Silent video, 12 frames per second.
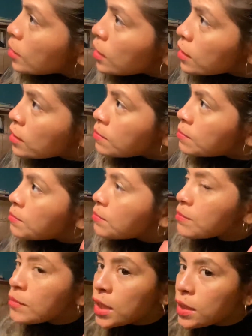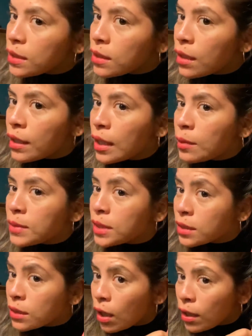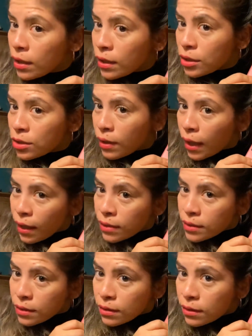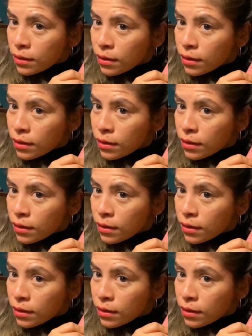and her name's Scarlett Johansson.